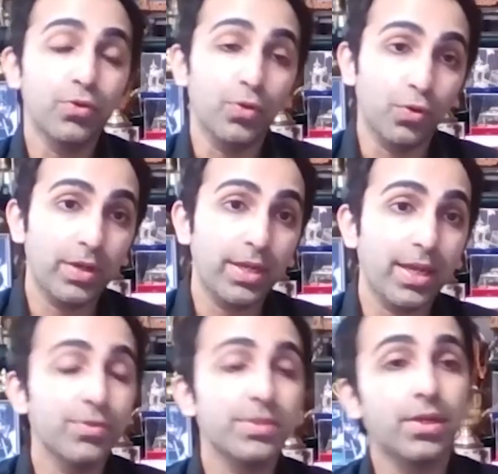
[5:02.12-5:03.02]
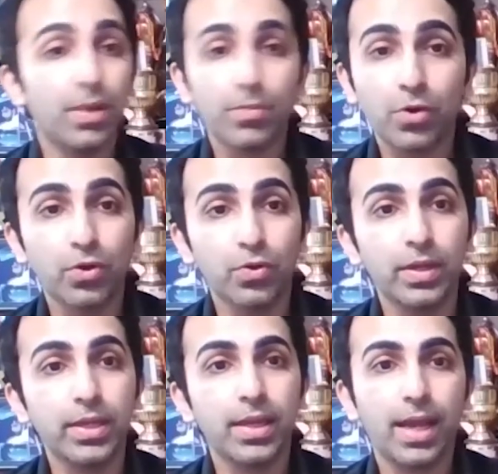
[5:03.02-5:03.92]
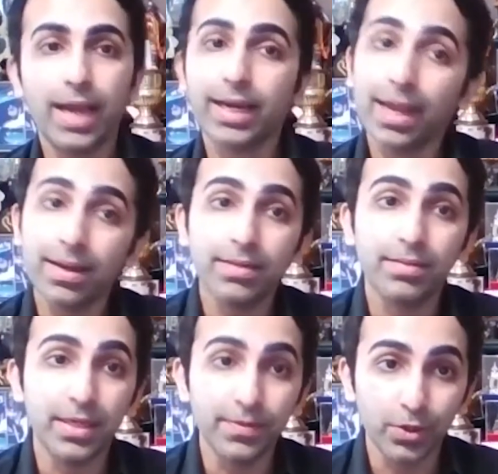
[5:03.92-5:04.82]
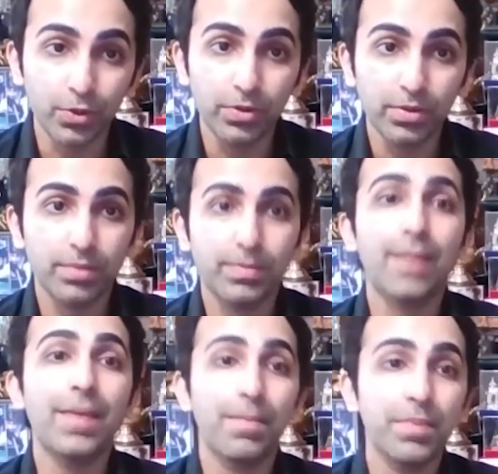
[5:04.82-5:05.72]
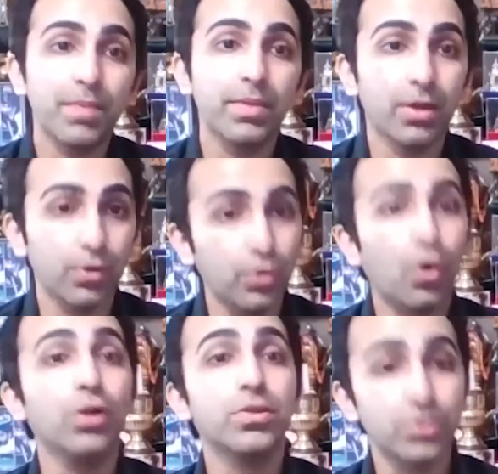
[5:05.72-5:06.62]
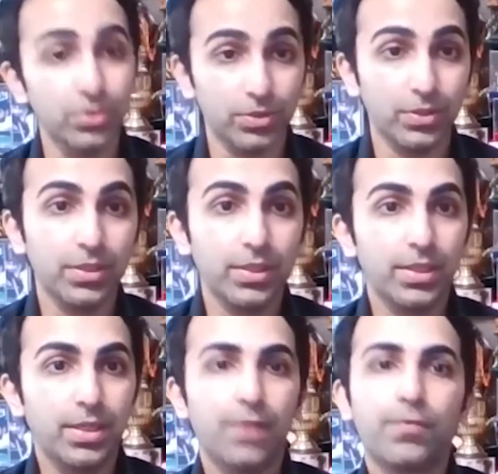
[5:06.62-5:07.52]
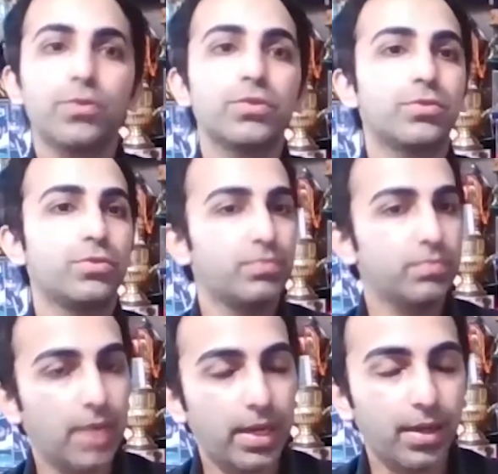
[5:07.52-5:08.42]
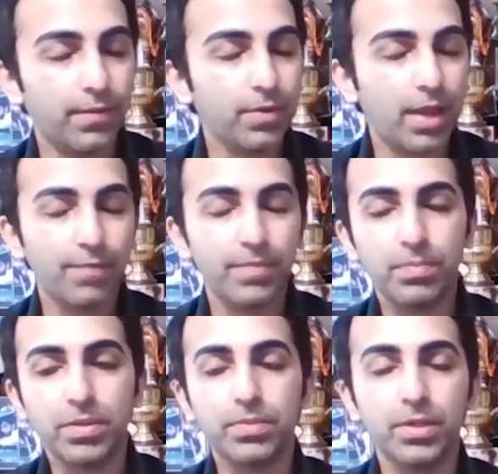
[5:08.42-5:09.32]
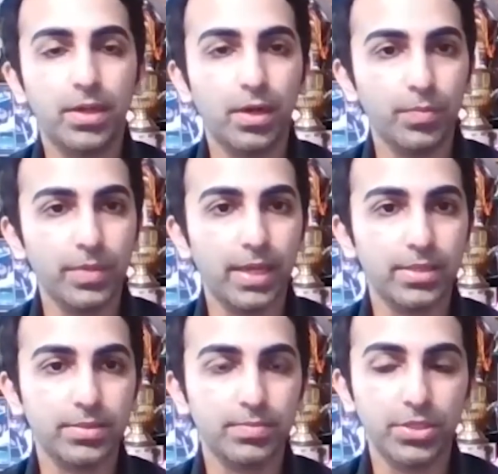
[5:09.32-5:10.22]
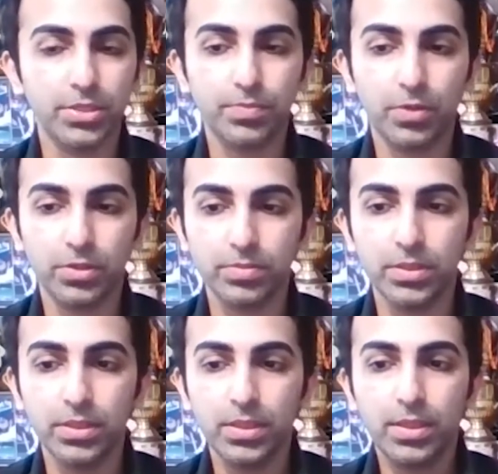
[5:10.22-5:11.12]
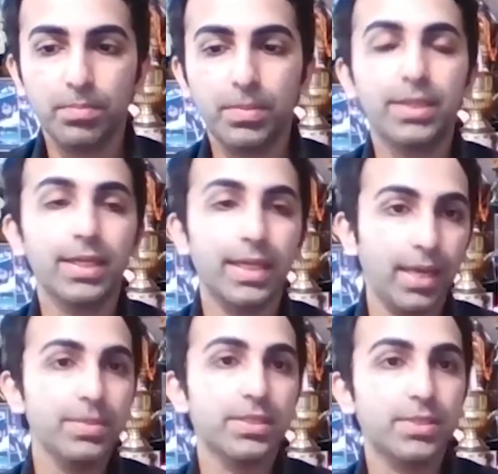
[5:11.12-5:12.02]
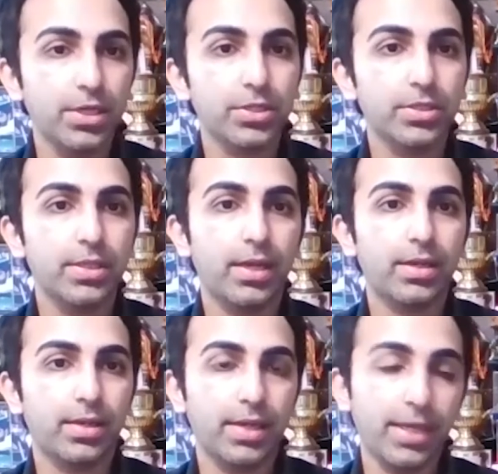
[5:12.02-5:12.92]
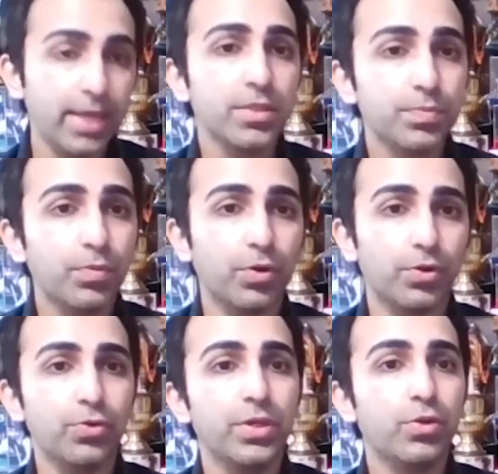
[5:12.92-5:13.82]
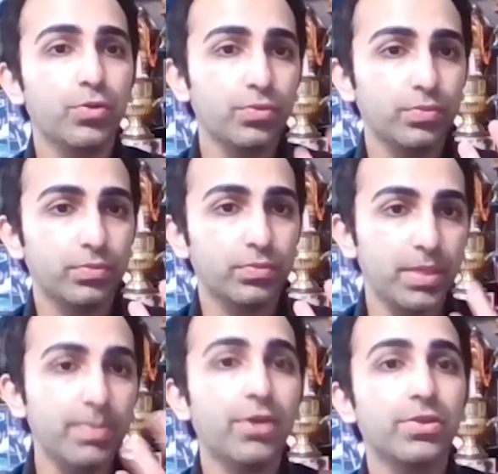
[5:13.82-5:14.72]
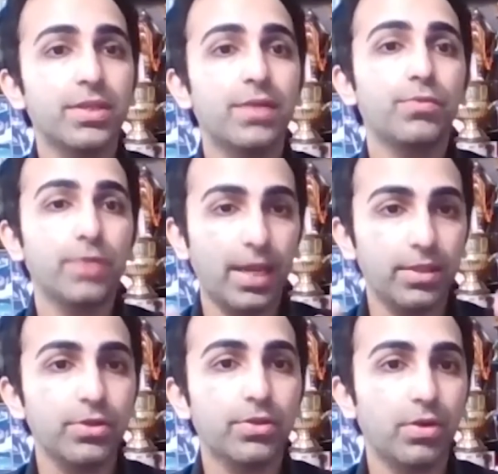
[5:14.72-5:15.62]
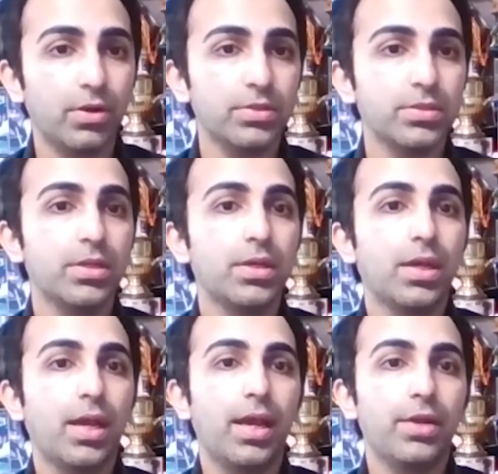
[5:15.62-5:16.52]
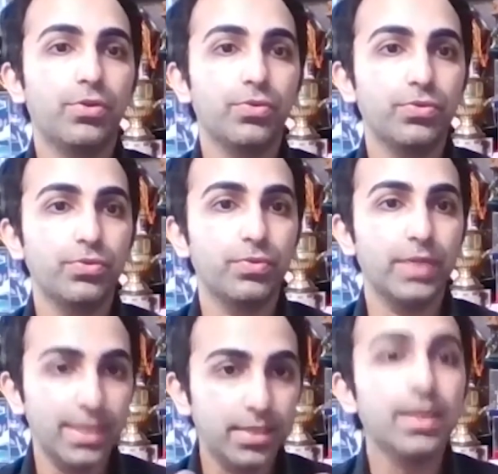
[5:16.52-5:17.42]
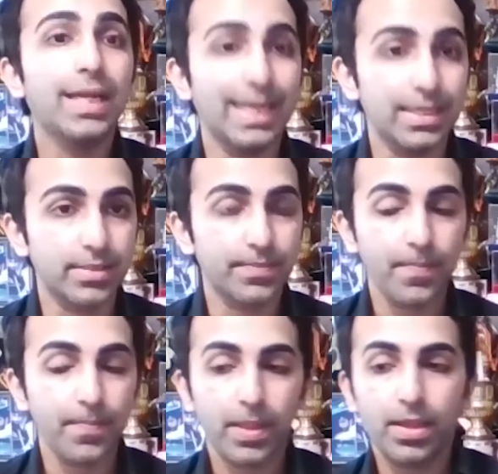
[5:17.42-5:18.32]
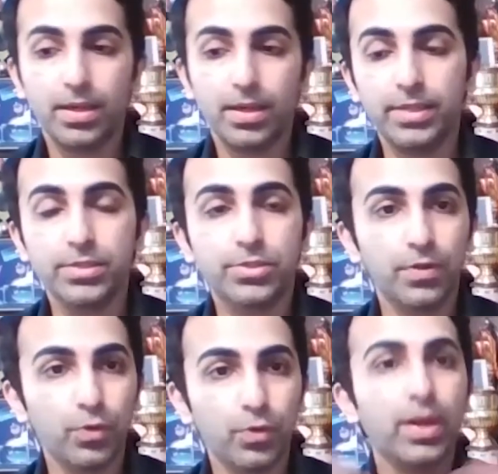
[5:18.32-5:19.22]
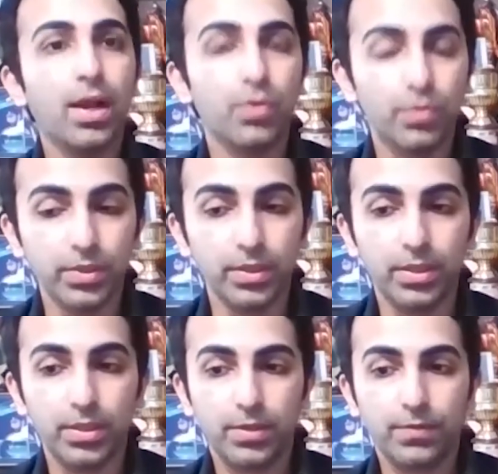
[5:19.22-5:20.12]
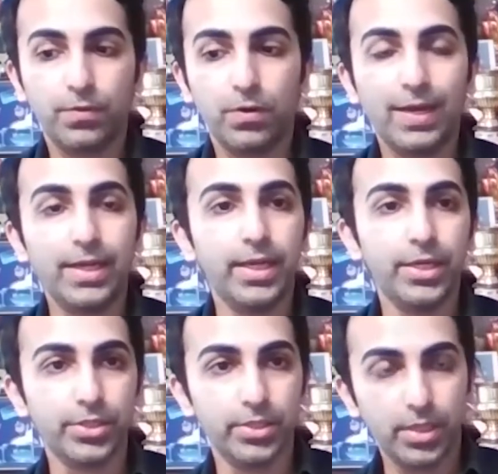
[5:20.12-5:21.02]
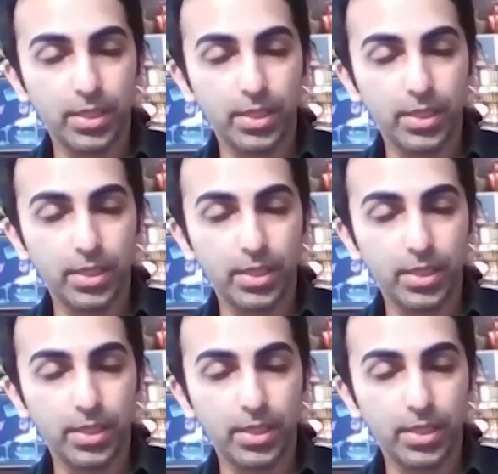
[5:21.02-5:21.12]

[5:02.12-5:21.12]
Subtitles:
lonely? I would say, no, I'm not lonely. I can live alone, but I'm happy being alone also. Of course, I'd love to have my people around me as much as possible. But the game is such that in any sport, you need to be by yourself to gather your thoughts and to internalize instead of looking outward for validation.